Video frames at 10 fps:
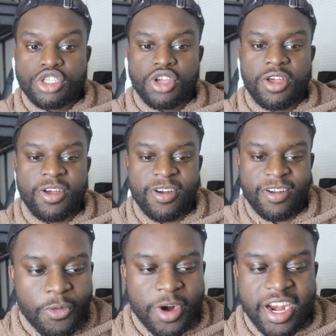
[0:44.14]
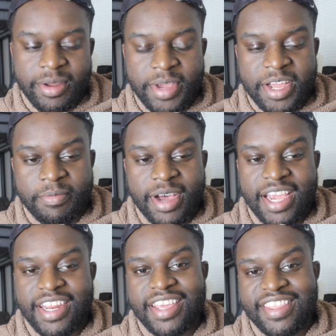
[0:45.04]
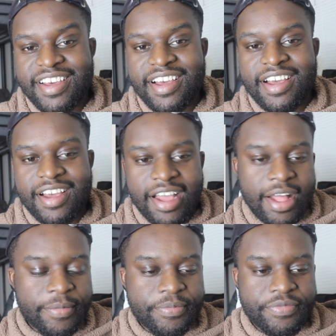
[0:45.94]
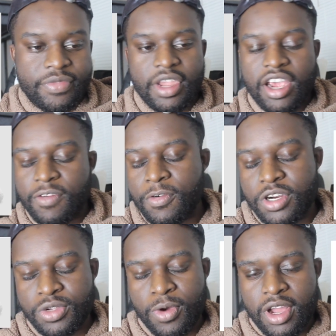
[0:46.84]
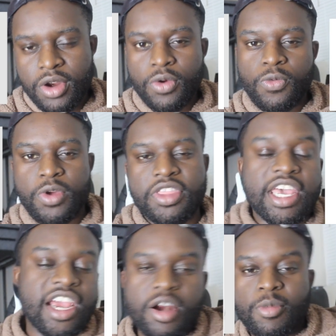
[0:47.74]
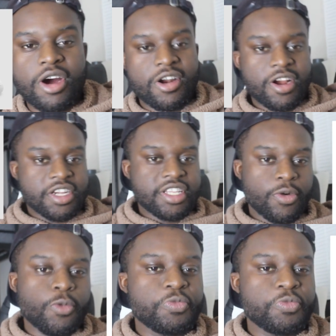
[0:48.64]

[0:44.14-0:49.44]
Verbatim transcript: So, we're going to be combining the Air Force One with the Air Monarchs.